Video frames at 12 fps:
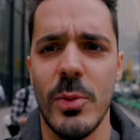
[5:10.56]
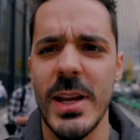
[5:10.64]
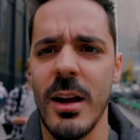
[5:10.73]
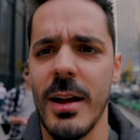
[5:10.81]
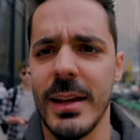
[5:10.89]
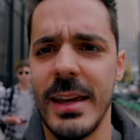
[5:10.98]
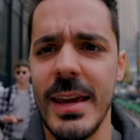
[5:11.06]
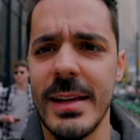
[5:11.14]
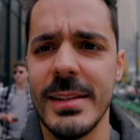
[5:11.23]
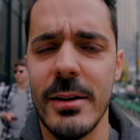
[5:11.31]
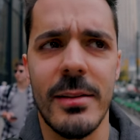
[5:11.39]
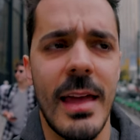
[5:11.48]
we got
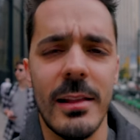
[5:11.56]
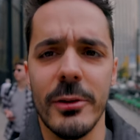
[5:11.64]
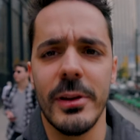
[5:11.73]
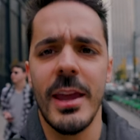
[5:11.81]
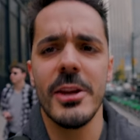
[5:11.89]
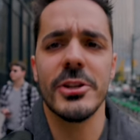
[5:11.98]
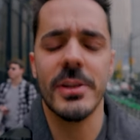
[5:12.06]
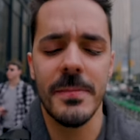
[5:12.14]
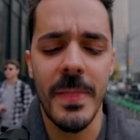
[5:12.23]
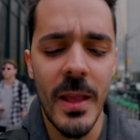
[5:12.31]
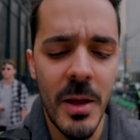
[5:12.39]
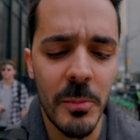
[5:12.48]
kicked out of that
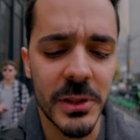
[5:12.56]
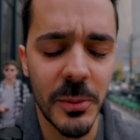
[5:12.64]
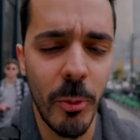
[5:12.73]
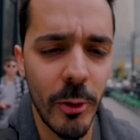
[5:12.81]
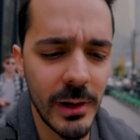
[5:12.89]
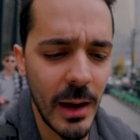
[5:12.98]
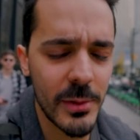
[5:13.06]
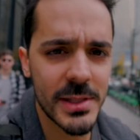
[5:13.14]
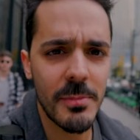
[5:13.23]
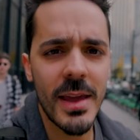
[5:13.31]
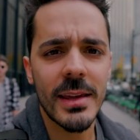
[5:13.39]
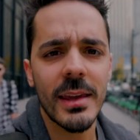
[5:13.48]
location, but the point I
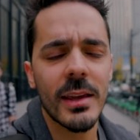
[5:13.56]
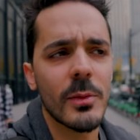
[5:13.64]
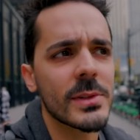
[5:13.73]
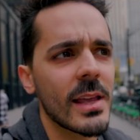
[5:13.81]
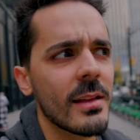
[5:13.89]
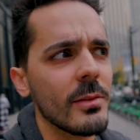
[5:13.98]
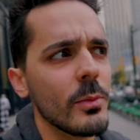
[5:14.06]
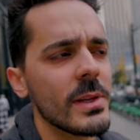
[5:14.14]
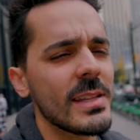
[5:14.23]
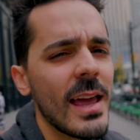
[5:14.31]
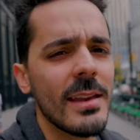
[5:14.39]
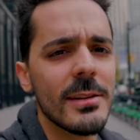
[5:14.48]
was making was that we
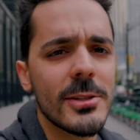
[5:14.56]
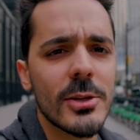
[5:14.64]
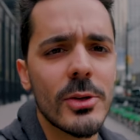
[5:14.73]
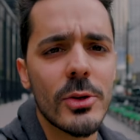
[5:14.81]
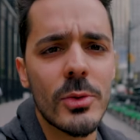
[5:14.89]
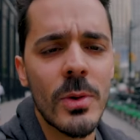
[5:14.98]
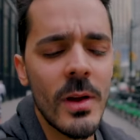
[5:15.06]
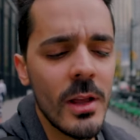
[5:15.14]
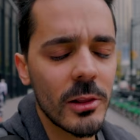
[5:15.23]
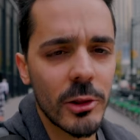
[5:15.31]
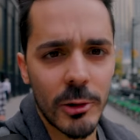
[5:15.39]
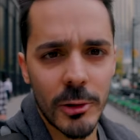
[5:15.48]
tend to
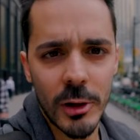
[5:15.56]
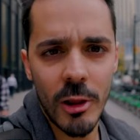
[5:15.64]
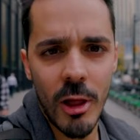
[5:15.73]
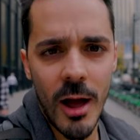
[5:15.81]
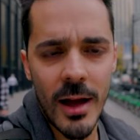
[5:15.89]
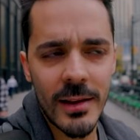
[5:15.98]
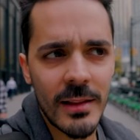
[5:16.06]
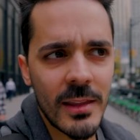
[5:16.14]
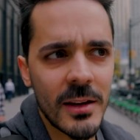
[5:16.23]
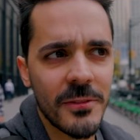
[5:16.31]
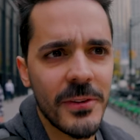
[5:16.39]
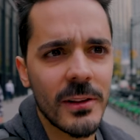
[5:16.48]
learn a lot and
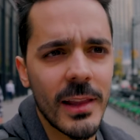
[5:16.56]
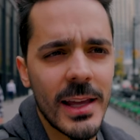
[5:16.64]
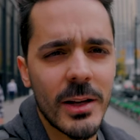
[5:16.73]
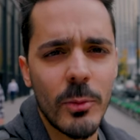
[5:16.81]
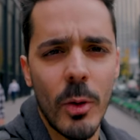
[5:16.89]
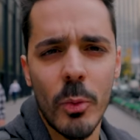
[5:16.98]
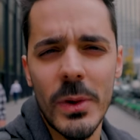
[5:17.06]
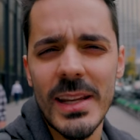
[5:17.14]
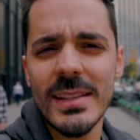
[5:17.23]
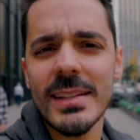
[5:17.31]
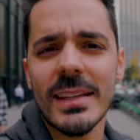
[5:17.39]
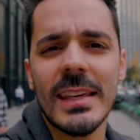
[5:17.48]
then feel like, well, we
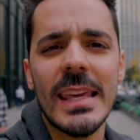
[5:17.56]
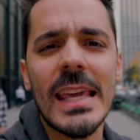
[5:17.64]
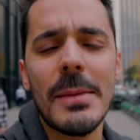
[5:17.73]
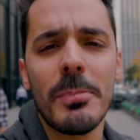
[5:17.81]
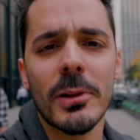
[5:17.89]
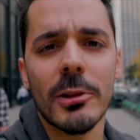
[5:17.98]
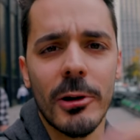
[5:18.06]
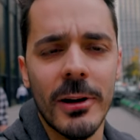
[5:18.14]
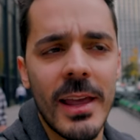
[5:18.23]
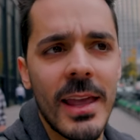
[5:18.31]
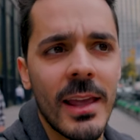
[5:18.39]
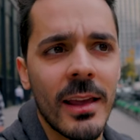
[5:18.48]
need to keep
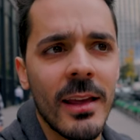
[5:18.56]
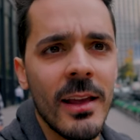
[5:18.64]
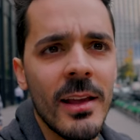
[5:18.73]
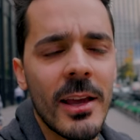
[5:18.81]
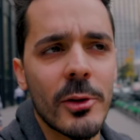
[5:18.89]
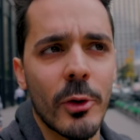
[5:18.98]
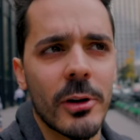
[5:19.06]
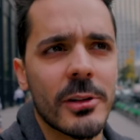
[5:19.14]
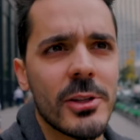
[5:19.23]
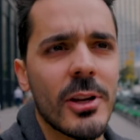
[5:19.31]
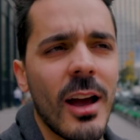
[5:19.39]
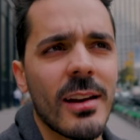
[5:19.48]
learning in order
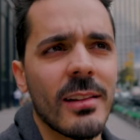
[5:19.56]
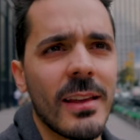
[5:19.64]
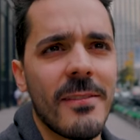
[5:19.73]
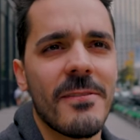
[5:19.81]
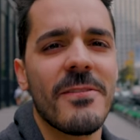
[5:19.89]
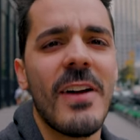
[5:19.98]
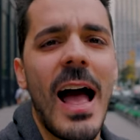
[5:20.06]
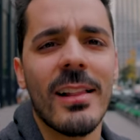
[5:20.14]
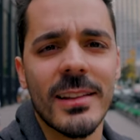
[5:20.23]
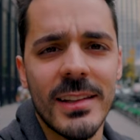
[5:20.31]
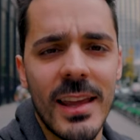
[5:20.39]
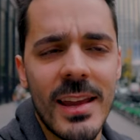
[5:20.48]
to kind of like
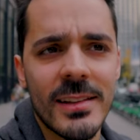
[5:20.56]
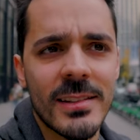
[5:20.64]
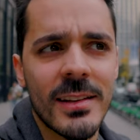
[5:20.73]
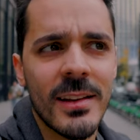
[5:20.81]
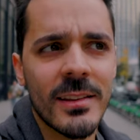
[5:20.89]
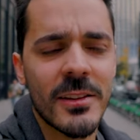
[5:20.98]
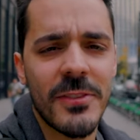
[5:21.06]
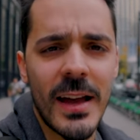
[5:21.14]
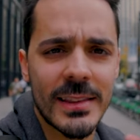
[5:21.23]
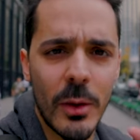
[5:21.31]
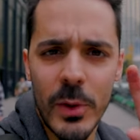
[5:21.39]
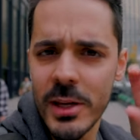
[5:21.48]
validate the
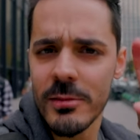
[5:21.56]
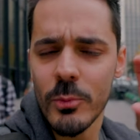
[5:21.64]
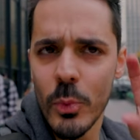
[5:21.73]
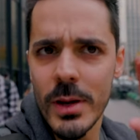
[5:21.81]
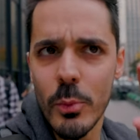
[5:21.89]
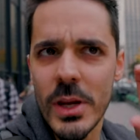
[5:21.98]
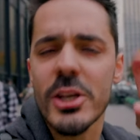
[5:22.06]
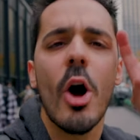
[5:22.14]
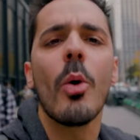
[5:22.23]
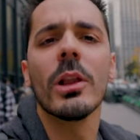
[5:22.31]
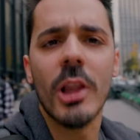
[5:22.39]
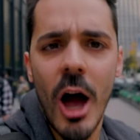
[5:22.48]
fact that we
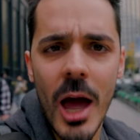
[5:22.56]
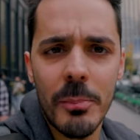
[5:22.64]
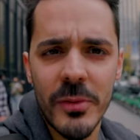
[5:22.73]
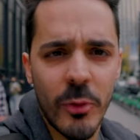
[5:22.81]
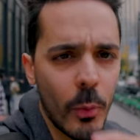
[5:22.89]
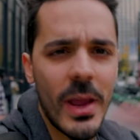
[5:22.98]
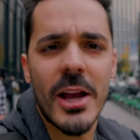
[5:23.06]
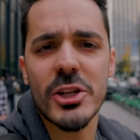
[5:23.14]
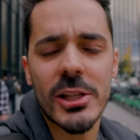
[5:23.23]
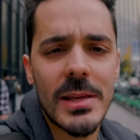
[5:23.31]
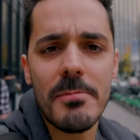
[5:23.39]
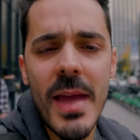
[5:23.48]
know a lot before we
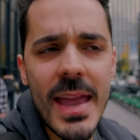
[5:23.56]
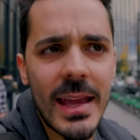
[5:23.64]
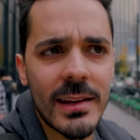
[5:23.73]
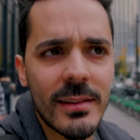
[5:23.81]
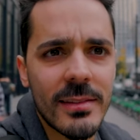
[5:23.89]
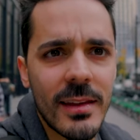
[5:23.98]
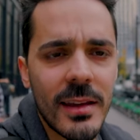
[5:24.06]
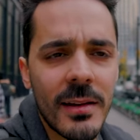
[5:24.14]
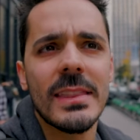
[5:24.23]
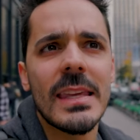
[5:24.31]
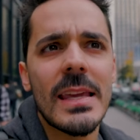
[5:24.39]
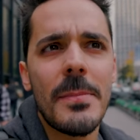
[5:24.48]
actually make anything.
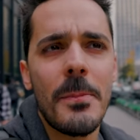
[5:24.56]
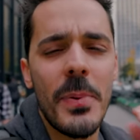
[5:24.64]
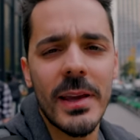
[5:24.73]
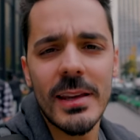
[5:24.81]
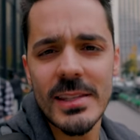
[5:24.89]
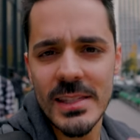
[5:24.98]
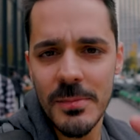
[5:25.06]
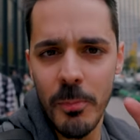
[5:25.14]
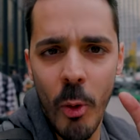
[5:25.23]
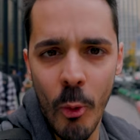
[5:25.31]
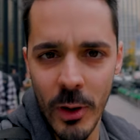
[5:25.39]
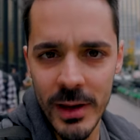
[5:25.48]
The biggest
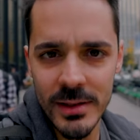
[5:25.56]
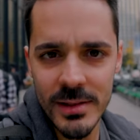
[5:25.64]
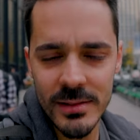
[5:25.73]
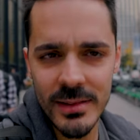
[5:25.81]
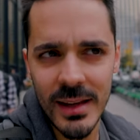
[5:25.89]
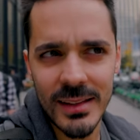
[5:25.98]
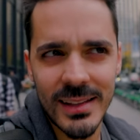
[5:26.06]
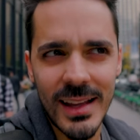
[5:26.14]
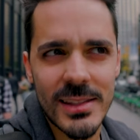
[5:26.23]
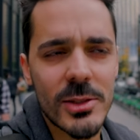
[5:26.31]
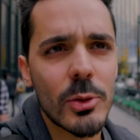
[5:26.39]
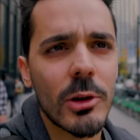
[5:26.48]
point that
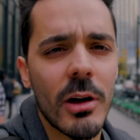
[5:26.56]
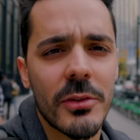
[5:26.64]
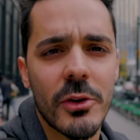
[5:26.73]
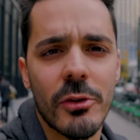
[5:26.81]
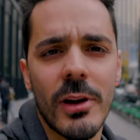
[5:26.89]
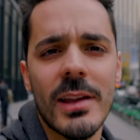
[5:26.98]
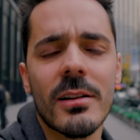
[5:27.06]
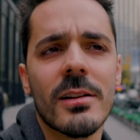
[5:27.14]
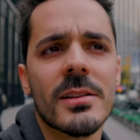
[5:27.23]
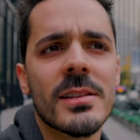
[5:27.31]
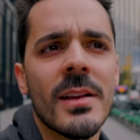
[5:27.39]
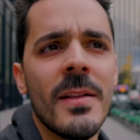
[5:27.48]
gets to a lot of
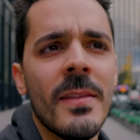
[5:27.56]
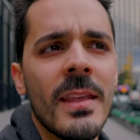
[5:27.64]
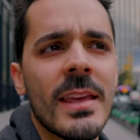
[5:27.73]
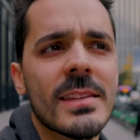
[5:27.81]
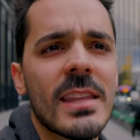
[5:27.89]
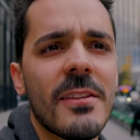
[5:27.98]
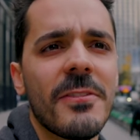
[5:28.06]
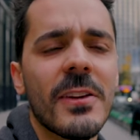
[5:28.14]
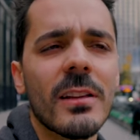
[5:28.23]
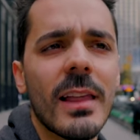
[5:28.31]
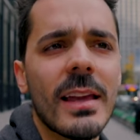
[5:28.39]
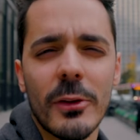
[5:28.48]
creators is they
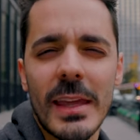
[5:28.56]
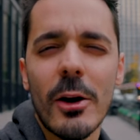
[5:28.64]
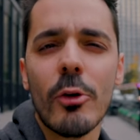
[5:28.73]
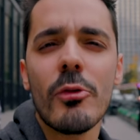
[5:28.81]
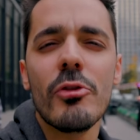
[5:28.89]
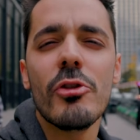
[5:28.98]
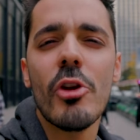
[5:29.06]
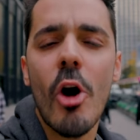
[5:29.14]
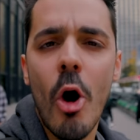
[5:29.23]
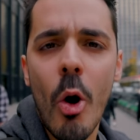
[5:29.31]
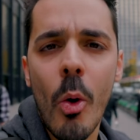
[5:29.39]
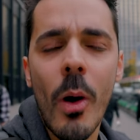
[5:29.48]
feel like they don't
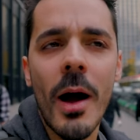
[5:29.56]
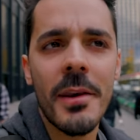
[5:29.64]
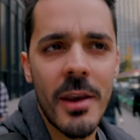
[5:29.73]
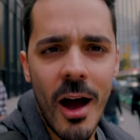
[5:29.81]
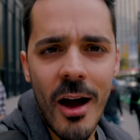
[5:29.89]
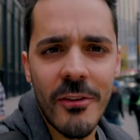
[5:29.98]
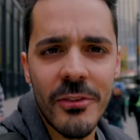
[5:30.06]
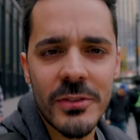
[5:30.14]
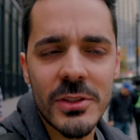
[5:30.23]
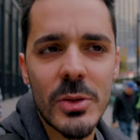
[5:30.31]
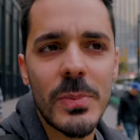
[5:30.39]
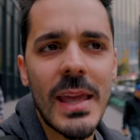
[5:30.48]
know
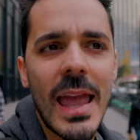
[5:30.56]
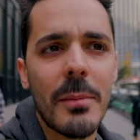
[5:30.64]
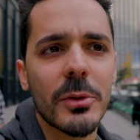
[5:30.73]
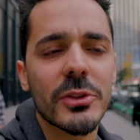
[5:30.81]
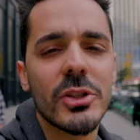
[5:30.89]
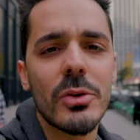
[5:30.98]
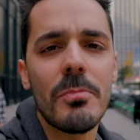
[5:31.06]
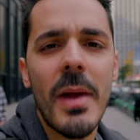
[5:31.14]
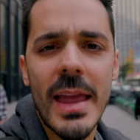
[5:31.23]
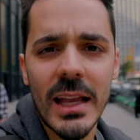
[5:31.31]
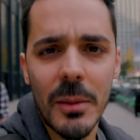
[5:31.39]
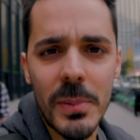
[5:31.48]
enough to be able to
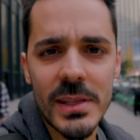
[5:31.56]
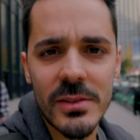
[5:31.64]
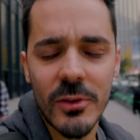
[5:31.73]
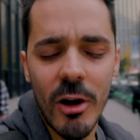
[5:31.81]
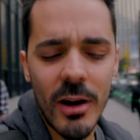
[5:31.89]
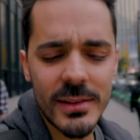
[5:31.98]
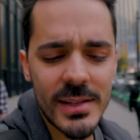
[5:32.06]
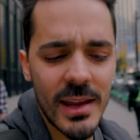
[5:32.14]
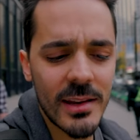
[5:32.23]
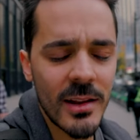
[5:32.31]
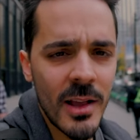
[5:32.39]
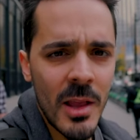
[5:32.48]
make a piece of
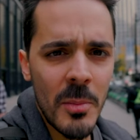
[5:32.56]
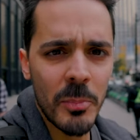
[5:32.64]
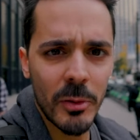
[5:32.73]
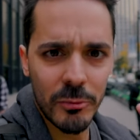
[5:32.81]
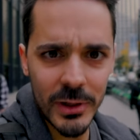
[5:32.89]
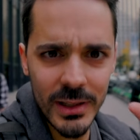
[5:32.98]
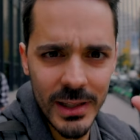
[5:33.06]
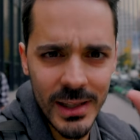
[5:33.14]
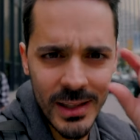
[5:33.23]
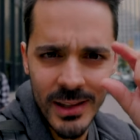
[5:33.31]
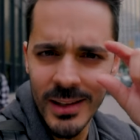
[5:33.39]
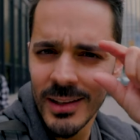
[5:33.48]
content, but
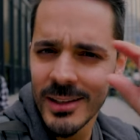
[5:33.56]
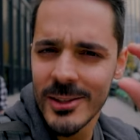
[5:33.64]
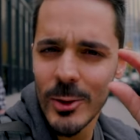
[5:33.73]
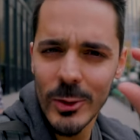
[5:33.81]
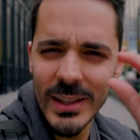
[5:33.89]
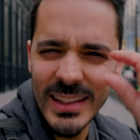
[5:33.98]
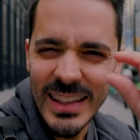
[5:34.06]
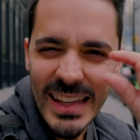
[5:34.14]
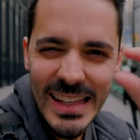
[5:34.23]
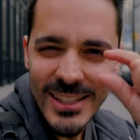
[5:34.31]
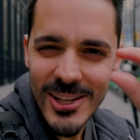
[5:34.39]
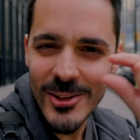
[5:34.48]
really, you only
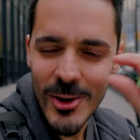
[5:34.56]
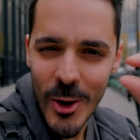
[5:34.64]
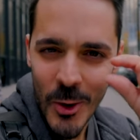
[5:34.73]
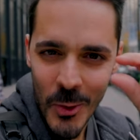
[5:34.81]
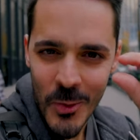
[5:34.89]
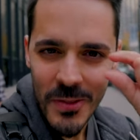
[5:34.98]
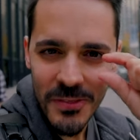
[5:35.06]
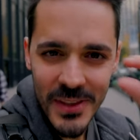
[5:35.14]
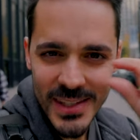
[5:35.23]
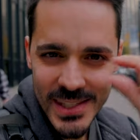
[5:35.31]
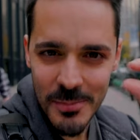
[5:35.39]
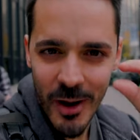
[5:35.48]
need to know
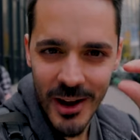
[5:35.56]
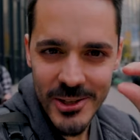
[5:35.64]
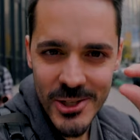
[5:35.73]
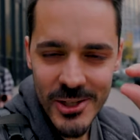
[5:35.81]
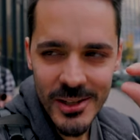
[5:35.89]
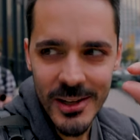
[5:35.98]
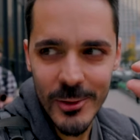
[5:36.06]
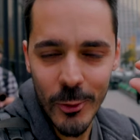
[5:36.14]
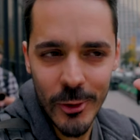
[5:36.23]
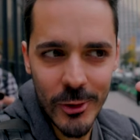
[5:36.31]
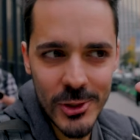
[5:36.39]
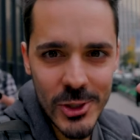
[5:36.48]
this much in
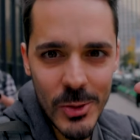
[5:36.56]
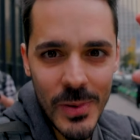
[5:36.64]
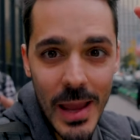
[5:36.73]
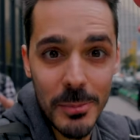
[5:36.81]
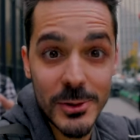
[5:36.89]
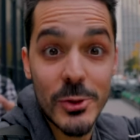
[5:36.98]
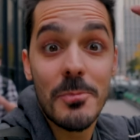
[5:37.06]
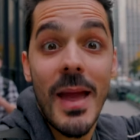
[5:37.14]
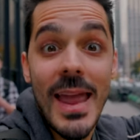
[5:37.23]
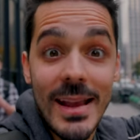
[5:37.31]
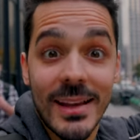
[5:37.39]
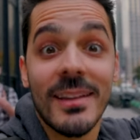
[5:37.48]
order to be able to
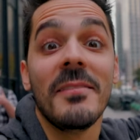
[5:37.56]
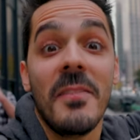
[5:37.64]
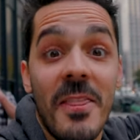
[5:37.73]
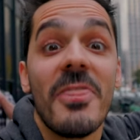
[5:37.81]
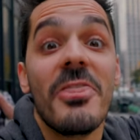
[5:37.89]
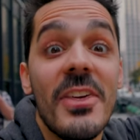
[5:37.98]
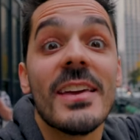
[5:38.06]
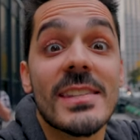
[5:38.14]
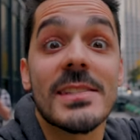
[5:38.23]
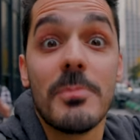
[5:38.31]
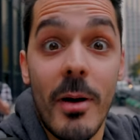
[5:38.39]
make this